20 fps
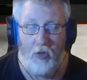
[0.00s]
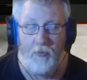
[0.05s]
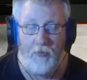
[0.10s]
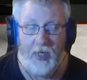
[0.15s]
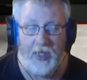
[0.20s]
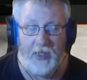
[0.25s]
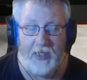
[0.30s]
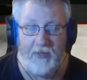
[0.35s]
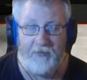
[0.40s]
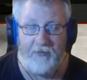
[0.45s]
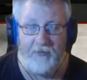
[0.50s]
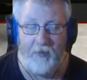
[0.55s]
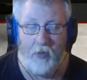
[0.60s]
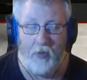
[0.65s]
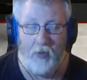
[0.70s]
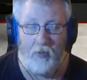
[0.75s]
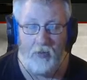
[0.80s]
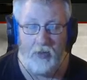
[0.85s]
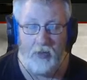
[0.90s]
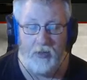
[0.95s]

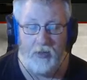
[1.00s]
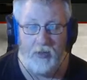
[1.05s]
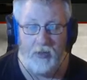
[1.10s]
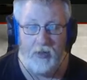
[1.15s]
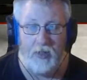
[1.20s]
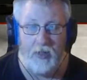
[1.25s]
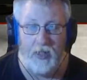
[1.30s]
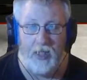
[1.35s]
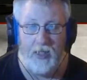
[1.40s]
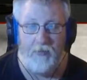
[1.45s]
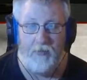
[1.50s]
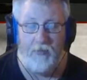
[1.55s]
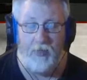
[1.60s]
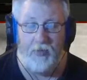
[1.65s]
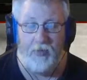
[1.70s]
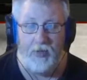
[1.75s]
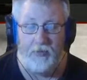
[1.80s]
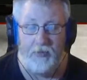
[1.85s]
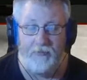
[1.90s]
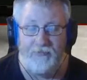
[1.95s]
default in the game,
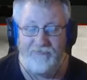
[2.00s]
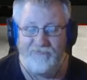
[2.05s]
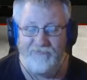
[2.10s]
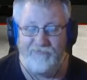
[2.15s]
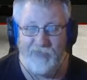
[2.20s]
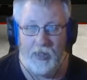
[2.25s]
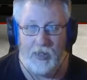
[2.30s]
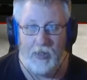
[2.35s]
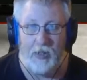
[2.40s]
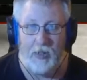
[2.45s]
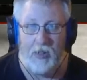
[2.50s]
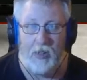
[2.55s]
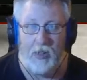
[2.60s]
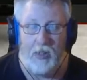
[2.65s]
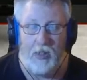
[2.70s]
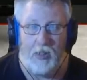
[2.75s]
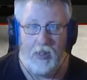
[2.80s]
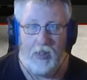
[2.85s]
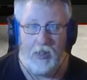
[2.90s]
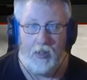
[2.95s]
but
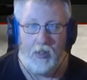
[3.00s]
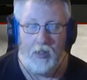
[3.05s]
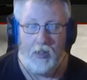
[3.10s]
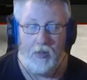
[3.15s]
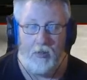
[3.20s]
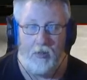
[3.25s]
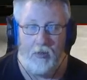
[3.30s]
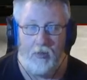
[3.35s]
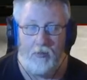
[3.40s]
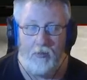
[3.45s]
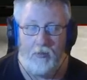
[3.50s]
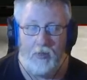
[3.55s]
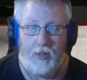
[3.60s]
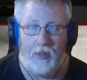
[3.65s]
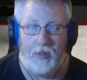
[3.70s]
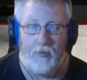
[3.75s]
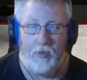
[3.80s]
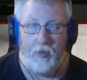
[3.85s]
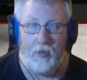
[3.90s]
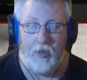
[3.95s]
you know,
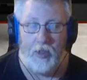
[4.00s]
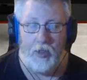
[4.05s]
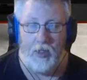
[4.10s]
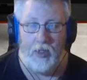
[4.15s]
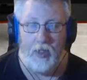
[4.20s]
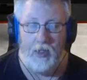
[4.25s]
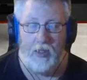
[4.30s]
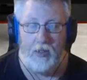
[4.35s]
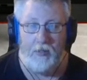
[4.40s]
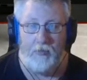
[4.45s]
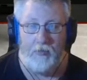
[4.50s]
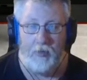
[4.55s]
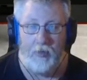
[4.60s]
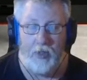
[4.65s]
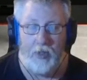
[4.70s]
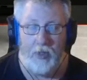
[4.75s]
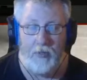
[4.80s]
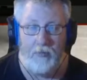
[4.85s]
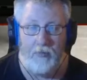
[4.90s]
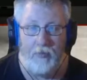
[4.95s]
I'm not
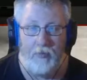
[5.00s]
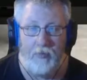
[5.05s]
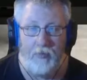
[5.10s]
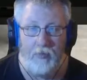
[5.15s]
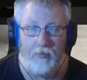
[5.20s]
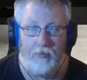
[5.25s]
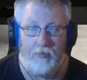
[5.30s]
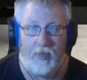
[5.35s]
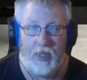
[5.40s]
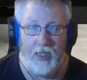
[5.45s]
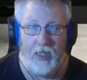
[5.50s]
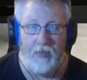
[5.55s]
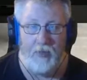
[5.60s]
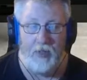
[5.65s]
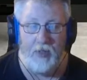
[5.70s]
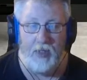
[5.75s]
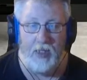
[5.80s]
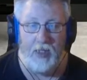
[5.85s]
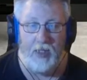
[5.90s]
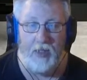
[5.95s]
gonna bleat
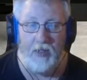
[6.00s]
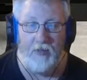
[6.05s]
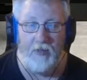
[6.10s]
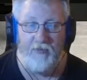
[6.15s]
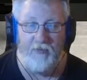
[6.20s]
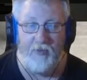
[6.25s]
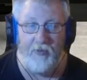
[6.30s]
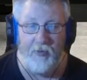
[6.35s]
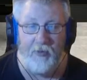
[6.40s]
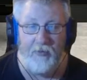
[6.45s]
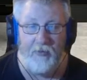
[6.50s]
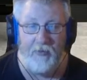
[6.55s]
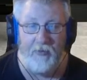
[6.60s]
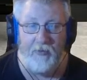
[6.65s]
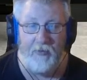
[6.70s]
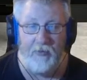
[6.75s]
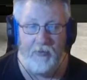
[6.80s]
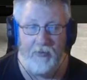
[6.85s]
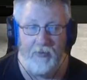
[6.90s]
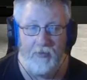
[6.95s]
about that in the forum.
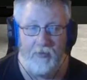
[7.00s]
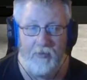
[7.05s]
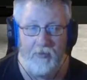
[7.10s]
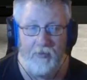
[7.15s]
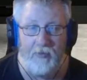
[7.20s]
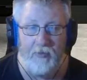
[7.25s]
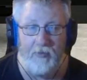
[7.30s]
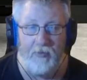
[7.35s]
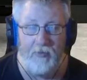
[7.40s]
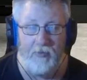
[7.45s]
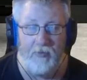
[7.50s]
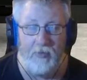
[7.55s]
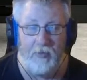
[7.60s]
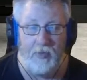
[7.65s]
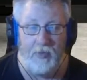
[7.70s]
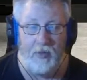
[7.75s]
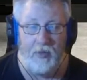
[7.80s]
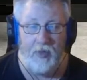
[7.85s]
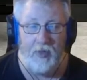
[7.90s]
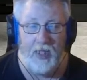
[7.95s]

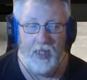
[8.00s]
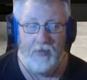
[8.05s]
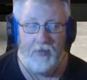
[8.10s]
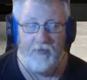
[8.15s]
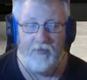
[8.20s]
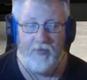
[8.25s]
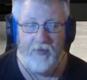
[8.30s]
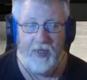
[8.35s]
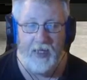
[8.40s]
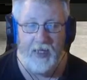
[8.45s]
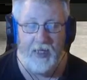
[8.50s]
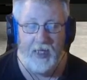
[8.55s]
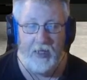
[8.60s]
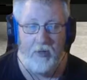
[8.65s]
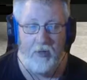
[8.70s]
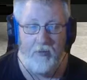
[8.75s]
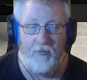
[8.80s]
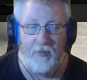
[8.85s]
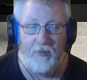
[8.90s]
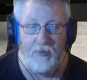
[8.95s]
I'll let them find that
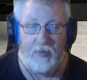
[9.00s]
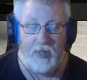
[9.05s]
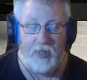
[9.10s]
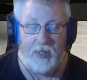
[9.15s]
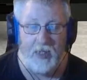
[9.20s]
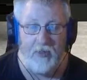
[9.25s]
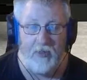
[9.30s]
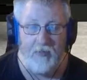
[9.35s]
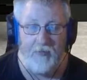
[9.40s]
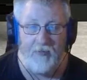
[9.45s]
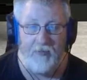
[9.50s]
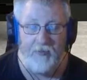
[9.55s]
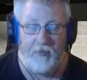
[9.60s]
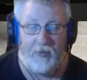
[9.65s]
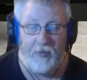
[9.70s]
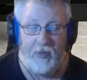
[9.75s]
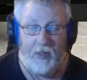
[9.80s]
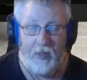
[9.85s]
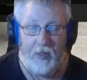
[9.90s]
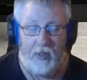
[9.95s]
out for themselves
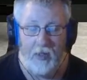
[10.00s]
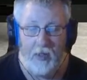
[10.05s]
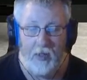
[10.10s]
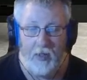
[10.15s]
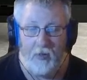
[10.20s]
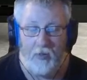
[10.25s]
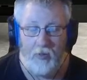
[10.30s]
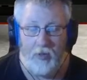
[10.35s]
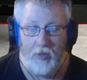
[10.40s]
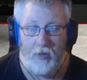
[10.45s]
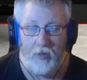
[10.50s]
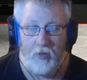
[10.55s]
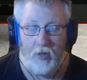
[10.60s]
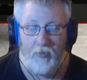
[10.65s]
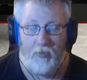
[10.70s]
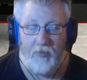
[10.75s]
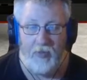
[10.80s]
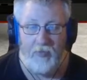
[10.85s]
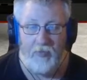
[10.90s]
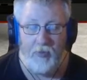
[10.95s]
when a lot
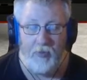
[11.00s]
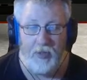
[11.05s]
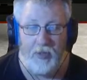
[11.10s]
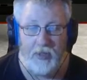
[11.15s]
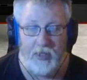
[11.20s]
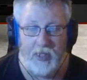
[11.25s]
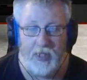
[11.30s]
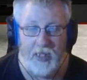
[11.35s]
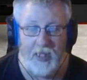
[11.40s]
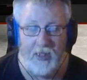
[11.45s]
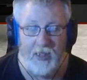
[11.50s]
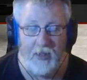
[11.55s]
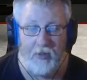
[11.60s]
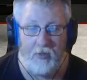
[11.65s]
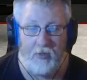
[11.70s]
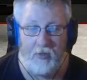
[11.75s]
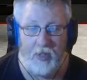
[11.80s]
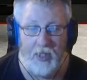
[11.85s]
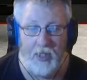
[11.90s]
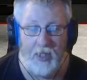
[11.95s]
of people decide they
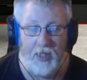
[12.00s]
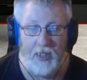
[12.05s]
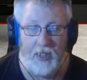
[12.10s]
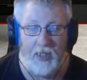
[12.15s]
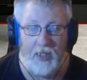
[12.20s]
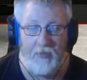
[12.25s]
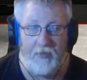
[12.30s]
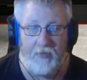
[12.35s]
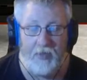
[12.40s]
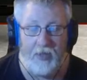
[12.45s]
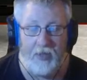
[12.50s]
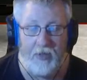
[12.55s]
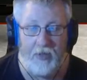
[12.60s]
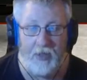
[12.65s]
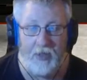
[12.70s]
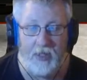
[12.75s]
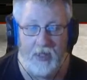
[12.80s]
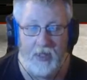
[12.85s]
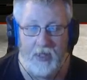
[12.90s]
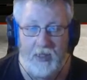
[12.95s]
don't like the game
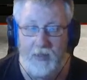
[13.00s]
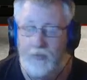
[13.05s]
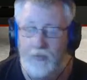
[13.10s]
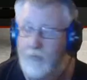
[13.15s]
because of that.